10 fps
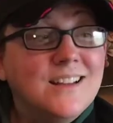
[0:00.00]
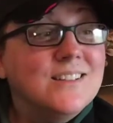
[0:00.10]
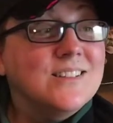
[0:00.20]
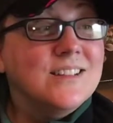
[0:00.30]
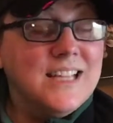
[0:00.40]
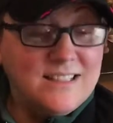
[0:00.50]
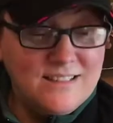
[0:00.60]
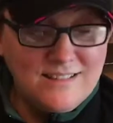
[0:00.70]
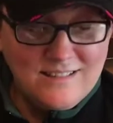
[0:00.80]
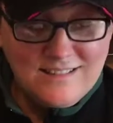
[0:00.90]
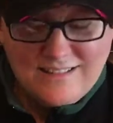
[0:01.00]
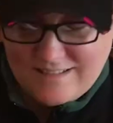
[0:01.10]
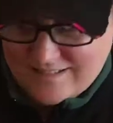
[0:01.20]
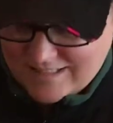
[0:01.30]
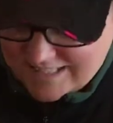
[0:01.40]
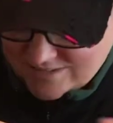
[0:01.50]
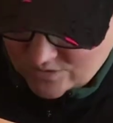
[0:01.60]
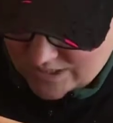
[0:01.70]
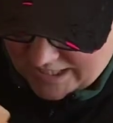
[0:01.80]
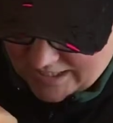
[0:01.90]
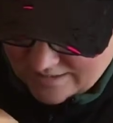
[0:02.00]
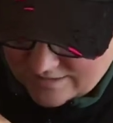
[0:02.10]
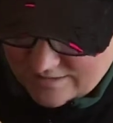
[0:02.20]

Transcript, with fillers: So that, that's okay.